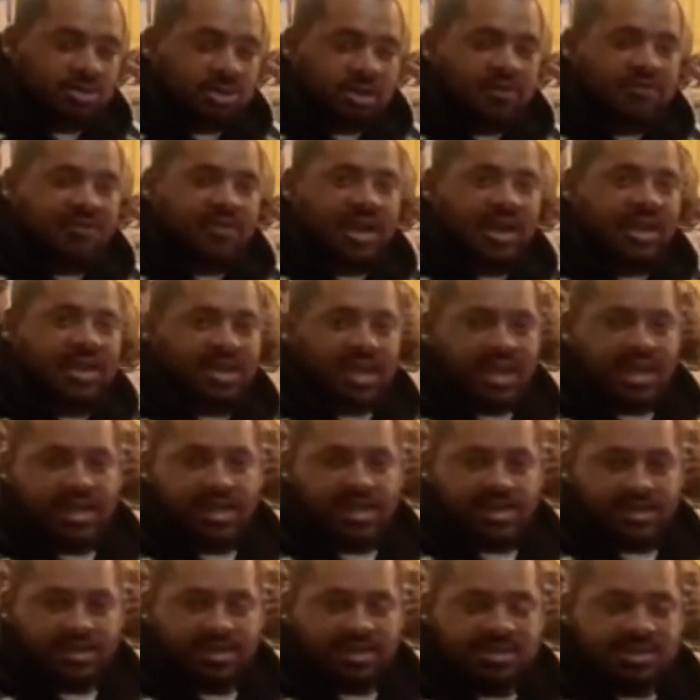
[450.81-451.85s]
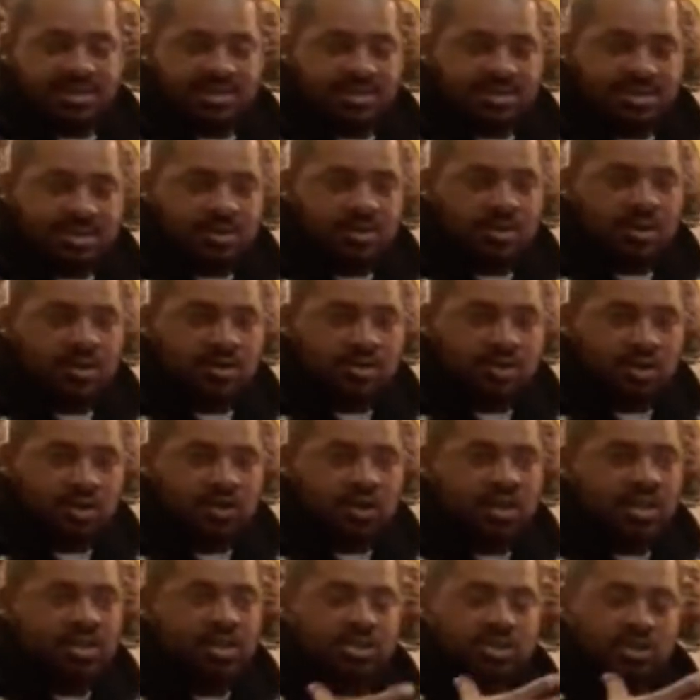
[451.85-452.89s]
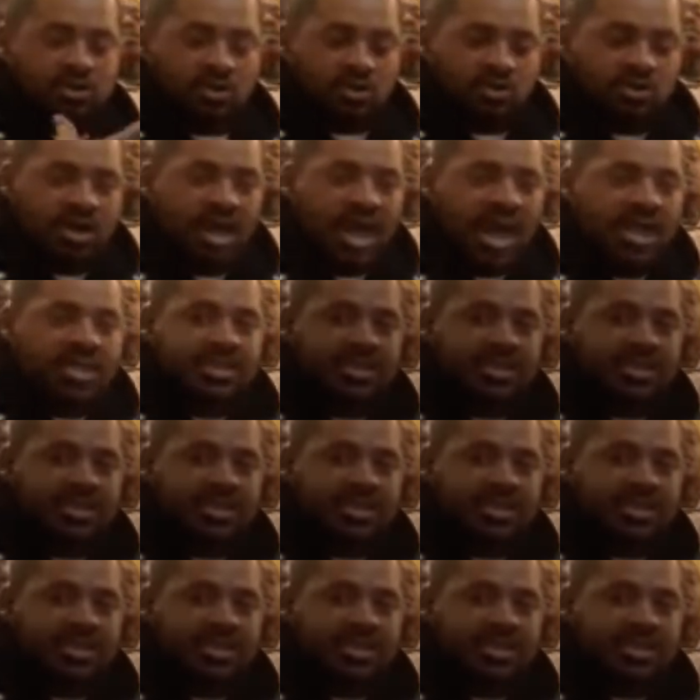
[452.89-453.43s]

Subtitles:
stuff like that. So you